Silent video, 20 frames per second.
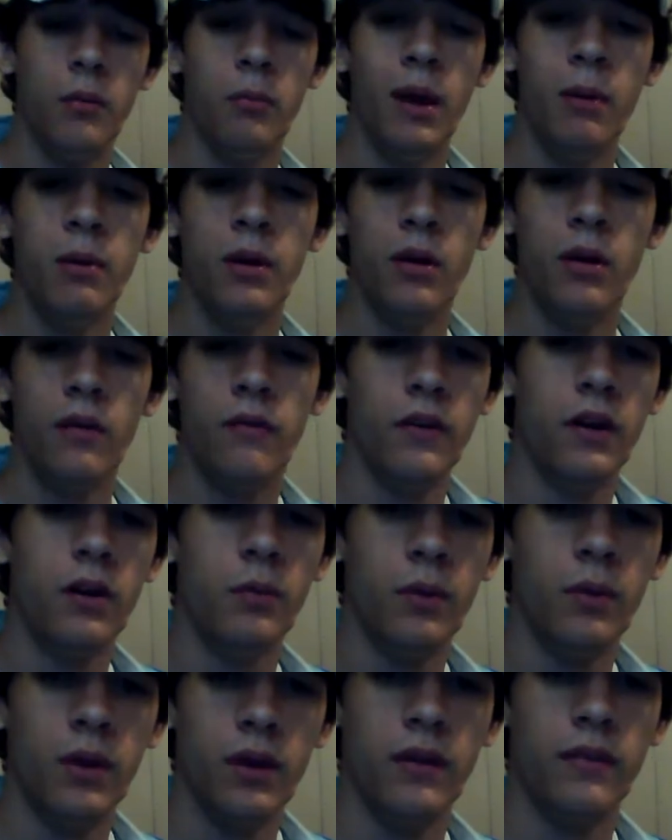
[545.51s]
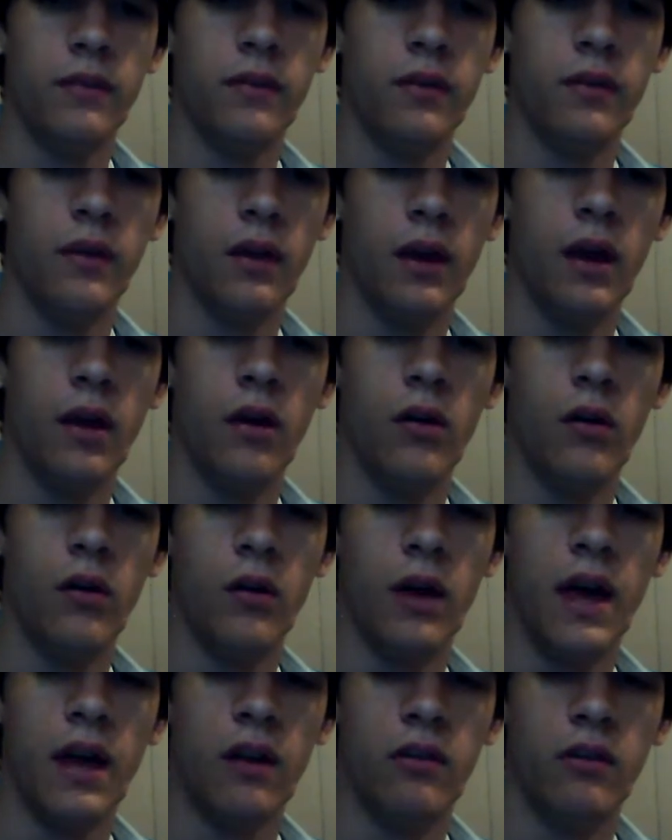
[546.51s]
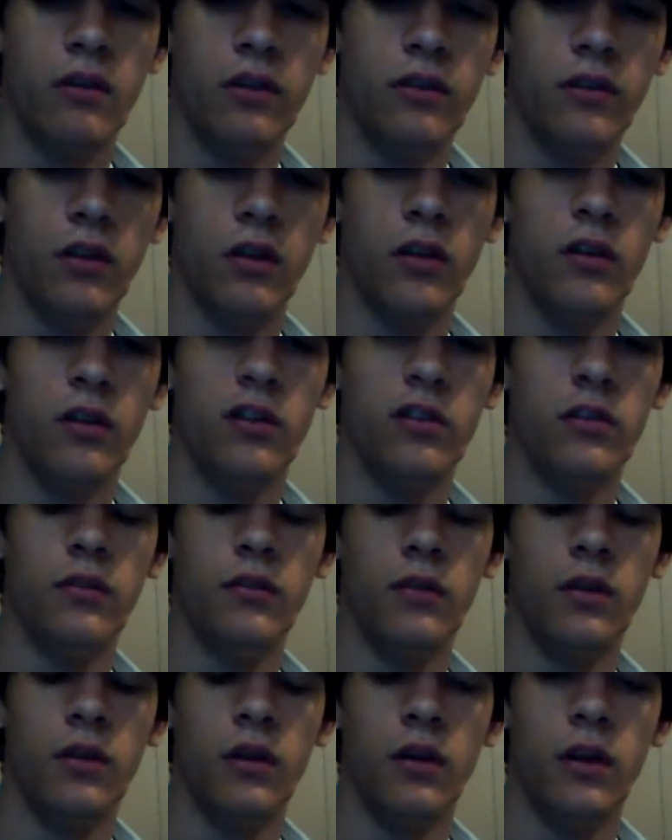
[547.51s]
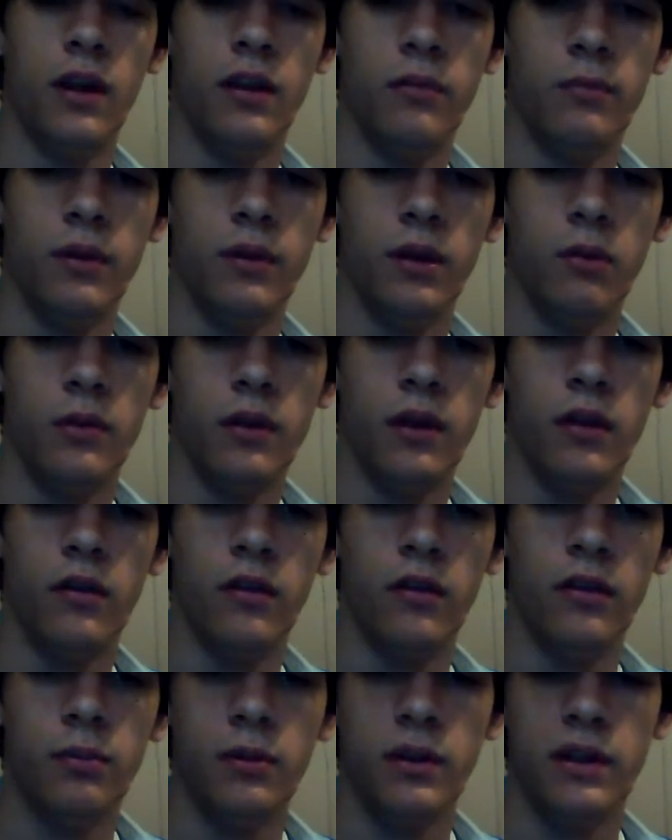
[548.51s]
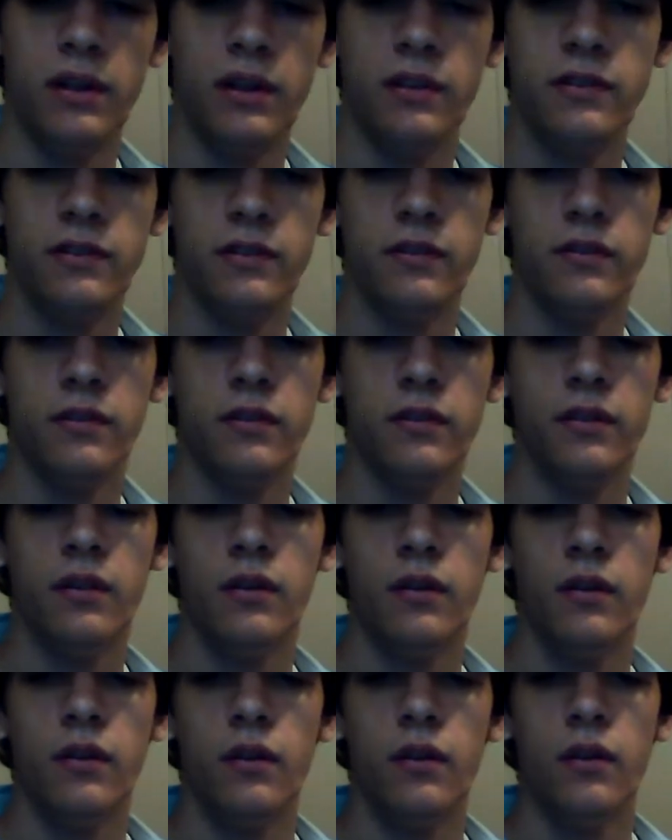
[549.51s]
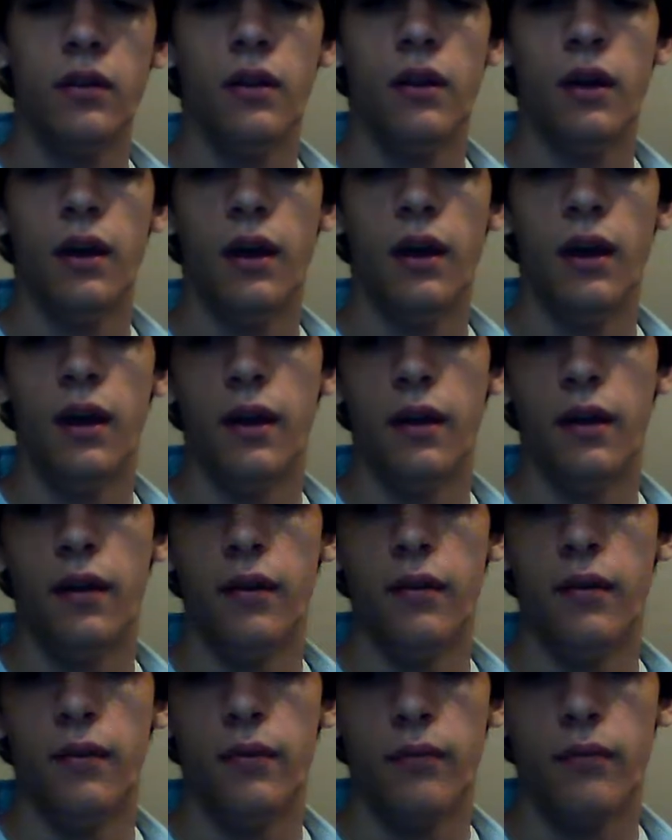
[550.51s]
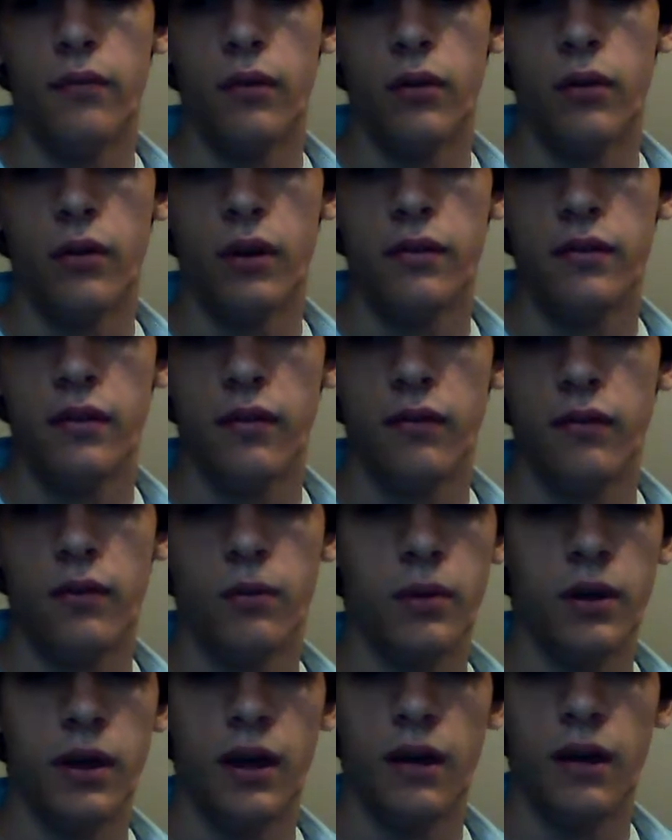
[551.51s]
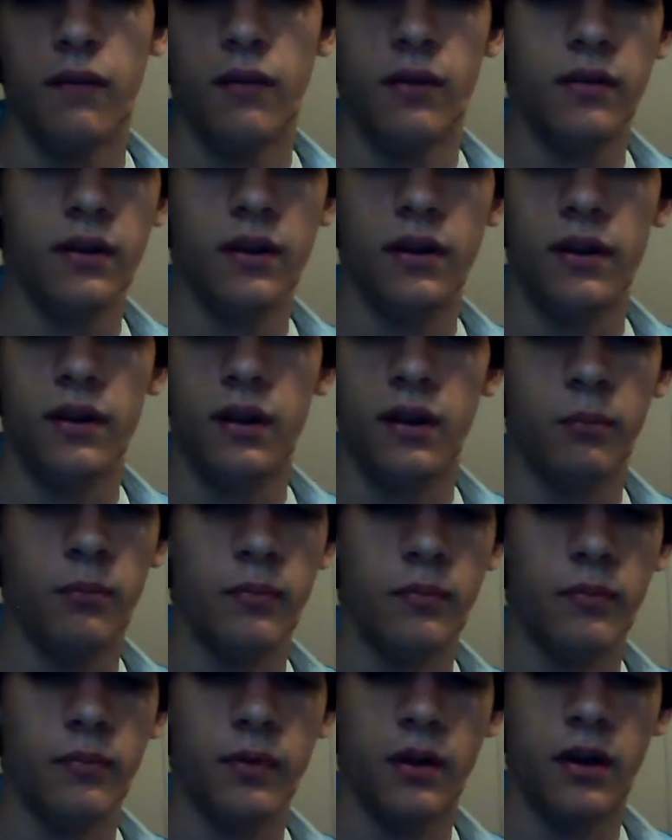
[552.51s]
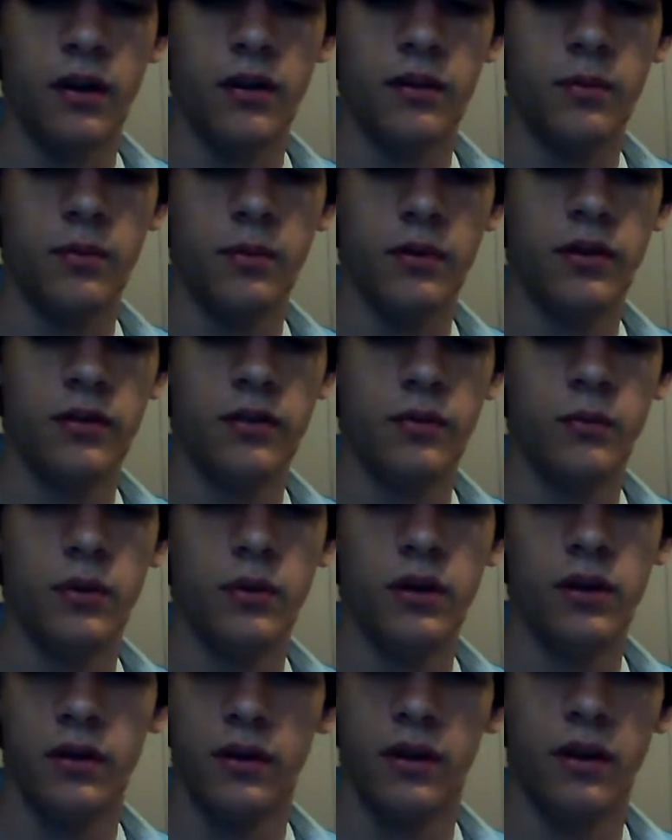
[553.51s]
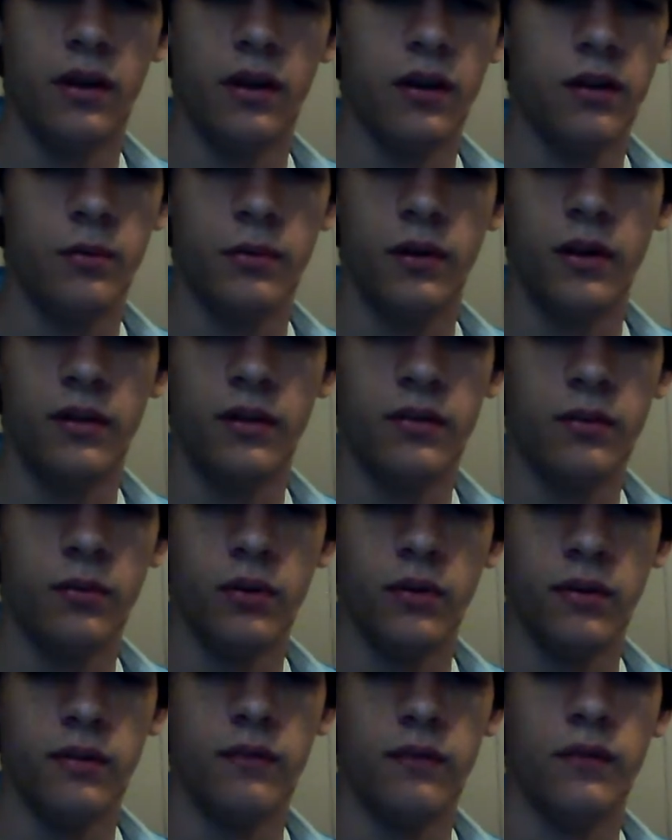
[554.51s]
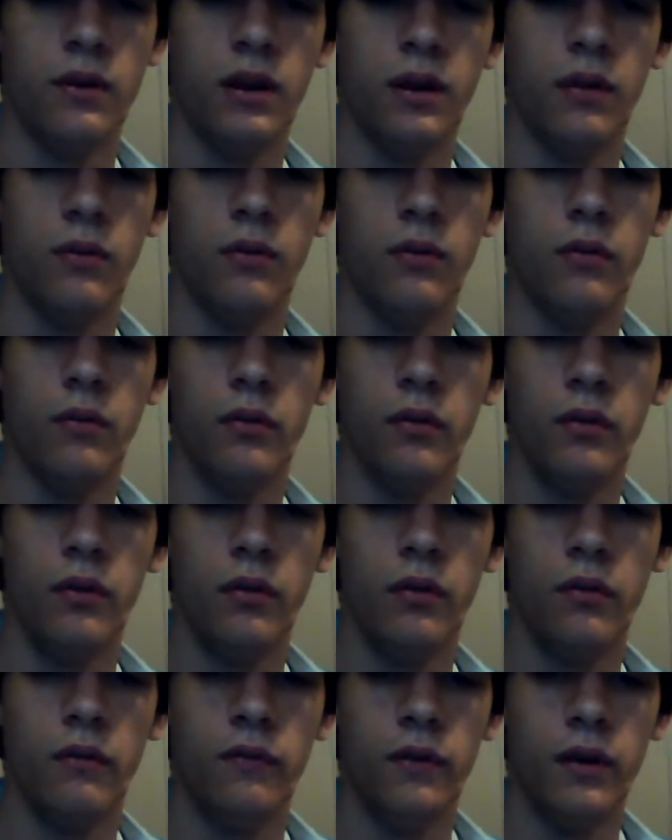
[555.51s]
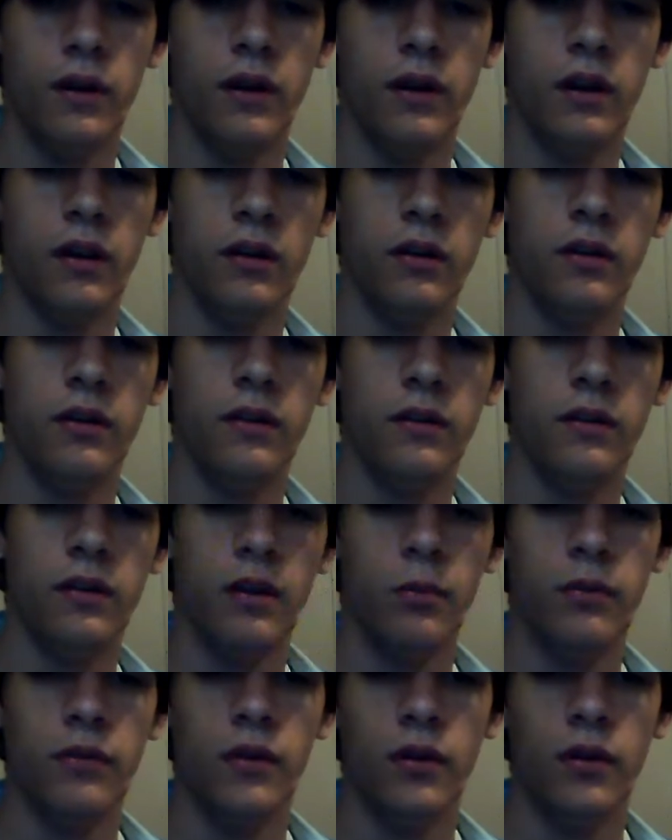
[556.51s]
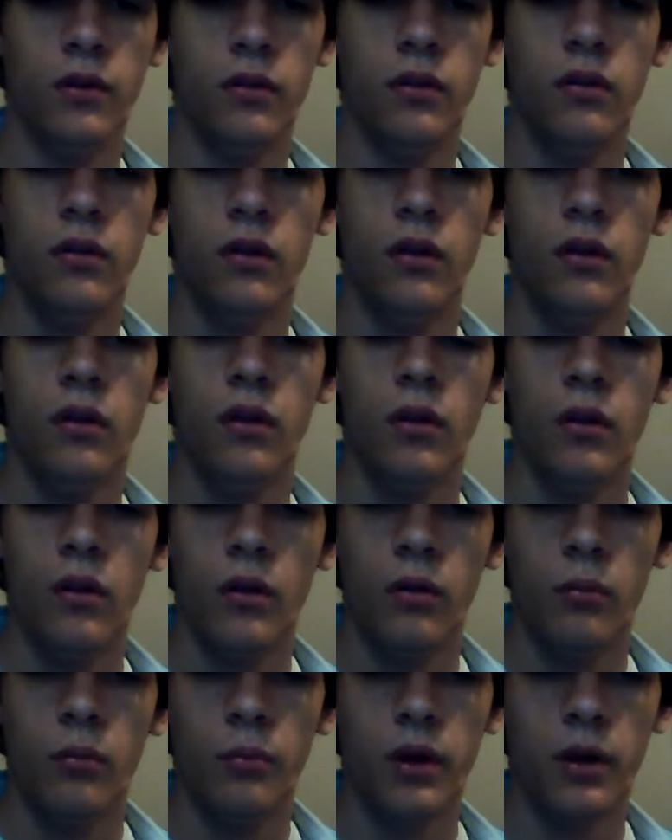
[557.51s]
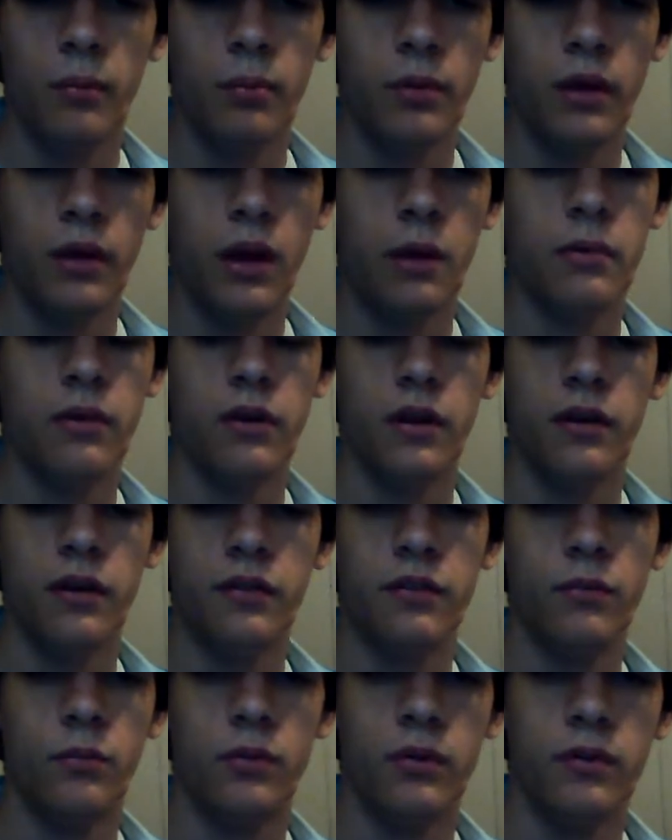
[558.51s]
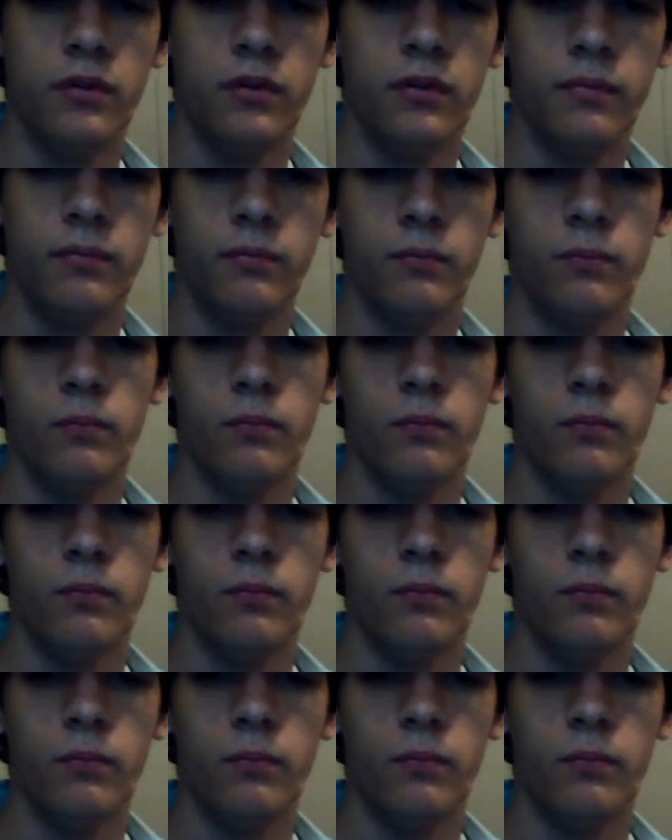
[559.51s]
maybe her fear because how accurate Gon has been with all these predictions. And the rest of them, we haven't seen any character progression with. The character progression wasn't very, very good in this episode. But plot progression was